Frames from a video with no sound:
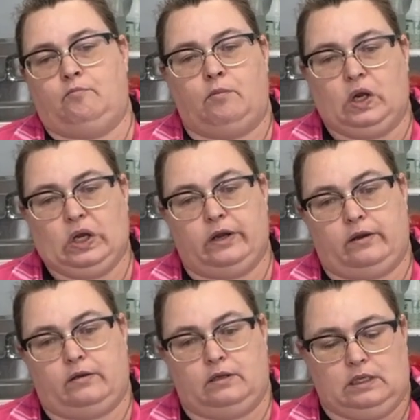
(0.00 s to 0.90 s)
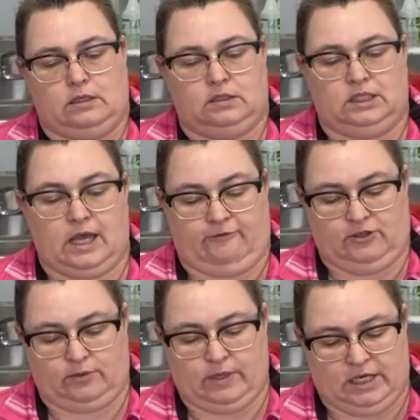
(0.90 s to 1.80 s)
bar left
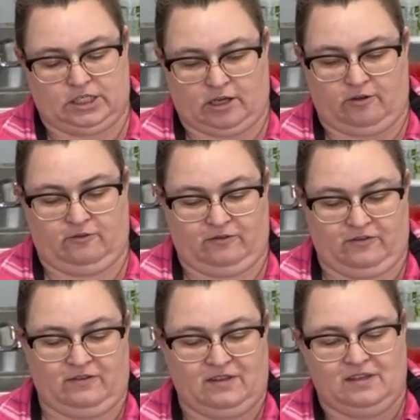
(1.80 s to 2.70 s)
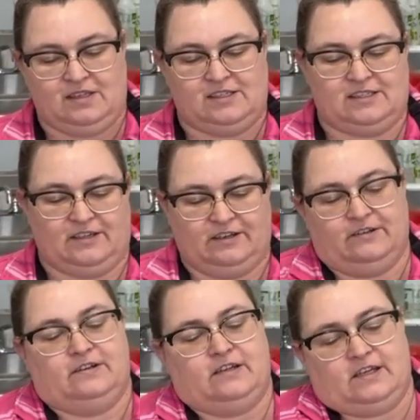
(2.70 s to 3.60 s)
on my shelf. So
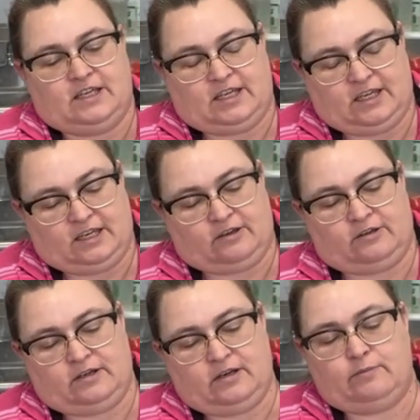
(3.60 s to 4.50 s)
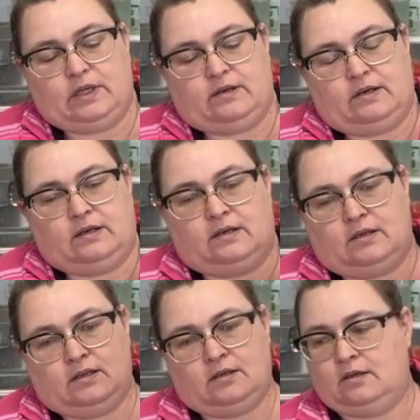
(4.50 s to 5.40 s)
it couldn't have been
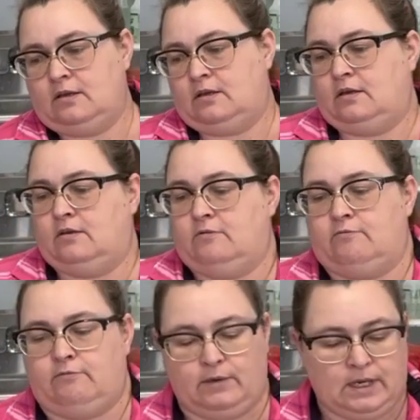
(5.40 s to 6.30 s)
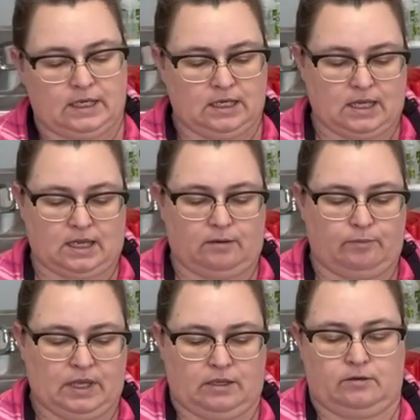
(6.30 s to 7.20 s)
ready at a
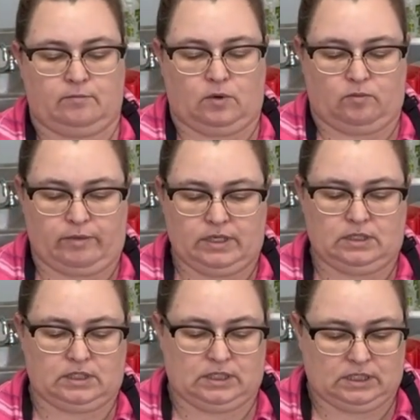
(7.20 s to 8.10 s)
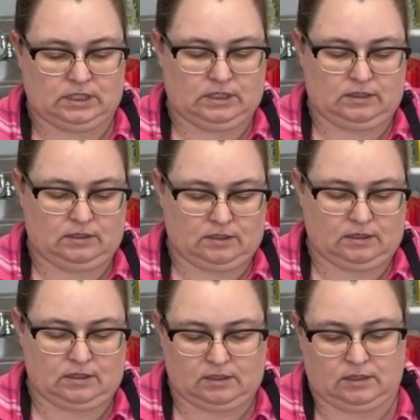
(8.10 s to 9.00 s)
better moment.
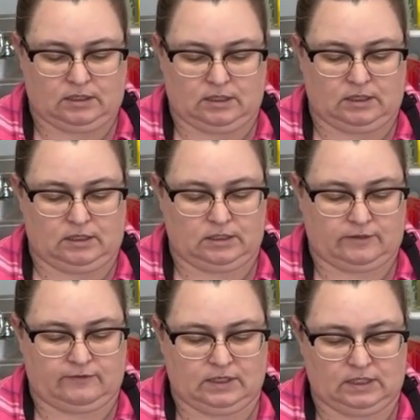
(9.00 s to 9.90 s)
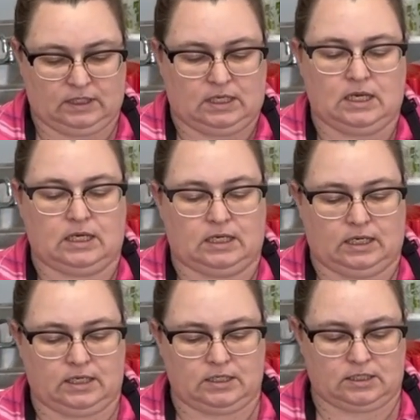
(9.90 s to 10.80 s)
Definitely needed
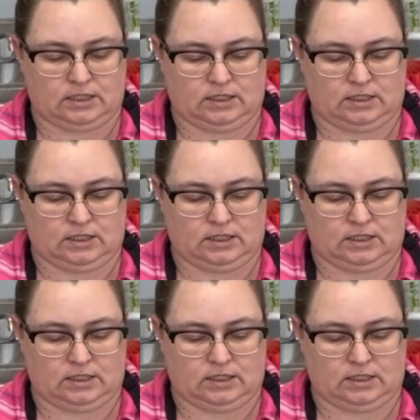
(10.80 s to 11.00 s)
it.